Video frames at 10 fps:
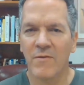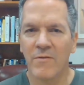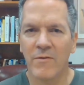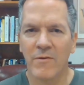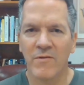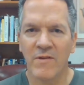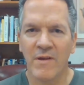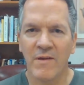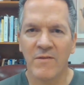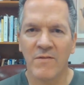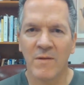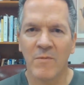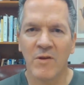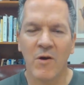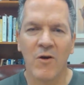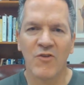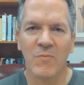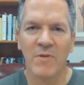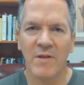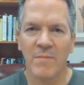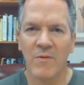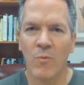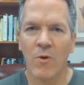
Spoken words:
on Thursdays, I'm going to ultimately be